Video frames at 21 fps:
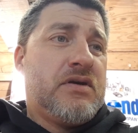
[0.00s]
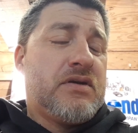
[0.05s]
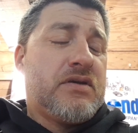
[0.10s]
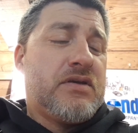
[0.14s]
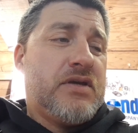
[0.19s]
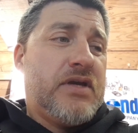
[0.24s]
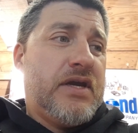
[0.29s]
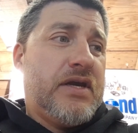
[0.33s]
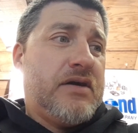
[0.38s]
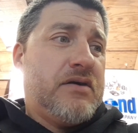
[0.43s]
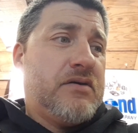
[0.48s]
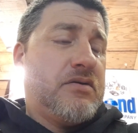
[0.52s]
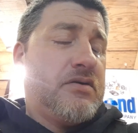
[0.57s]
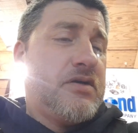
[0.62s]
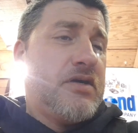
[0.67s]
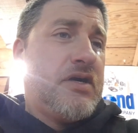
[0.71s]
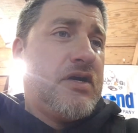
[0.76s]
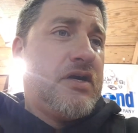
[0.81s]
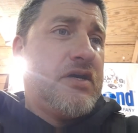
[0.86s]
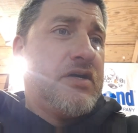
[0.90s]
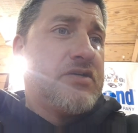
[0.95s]

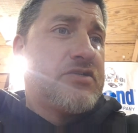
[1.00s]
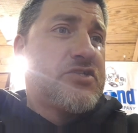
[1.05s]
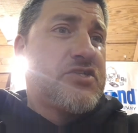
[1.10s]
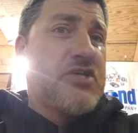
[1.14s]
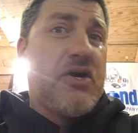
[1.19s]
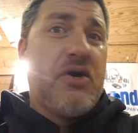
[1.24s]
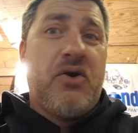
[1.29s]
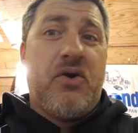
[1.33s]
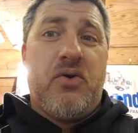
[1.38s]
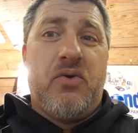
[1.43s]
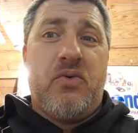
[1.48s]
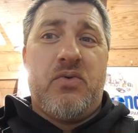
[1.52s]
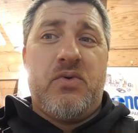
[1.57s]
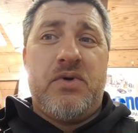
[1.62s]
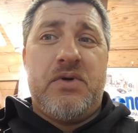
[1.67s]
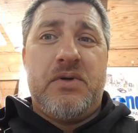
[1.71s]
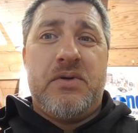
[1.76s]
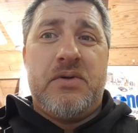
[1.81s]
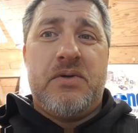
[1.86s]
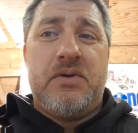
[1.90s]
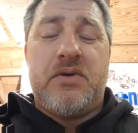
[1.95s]
yeah. So,
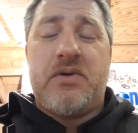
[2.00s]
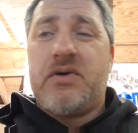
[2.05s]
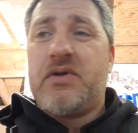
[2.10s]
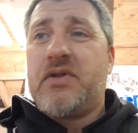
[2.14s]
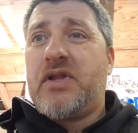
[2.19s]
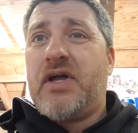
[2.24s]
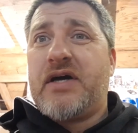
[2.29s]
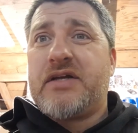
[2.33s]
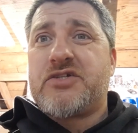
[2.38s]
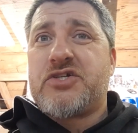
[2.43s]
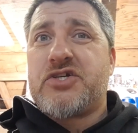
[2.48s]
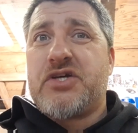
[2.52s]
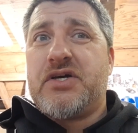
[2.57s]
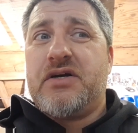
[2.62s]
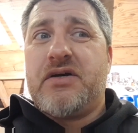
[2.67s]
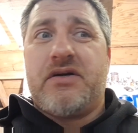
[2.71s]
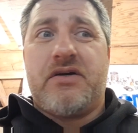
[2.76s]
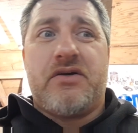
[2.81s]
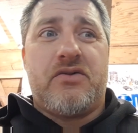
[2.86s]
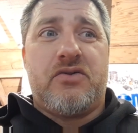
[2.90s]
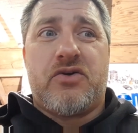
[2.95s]
let's
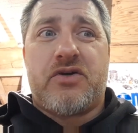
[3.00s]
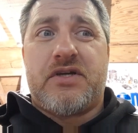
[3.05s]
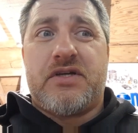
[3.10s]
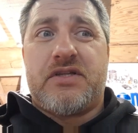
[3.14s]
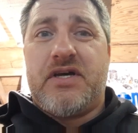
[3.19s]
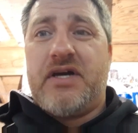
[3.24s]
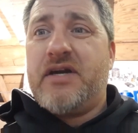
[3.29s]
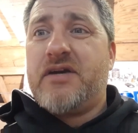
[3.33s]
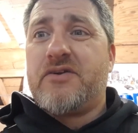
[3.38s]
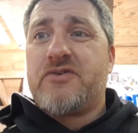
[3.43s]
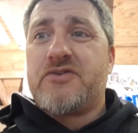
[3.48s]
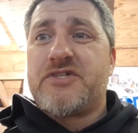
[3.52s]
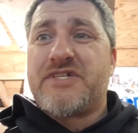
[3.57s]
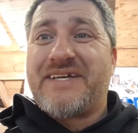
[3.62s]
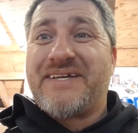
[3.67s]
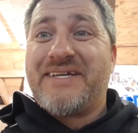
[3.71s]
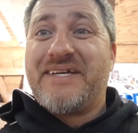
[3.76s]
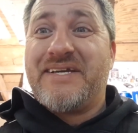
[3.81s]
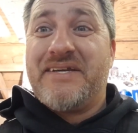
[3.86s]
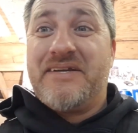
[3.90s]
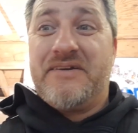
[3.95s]
look at the headers
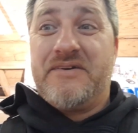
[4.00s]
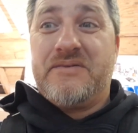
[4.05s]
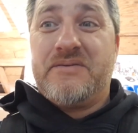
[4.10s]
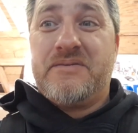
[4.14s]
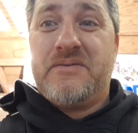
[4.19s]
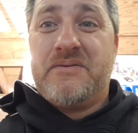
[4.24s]
again.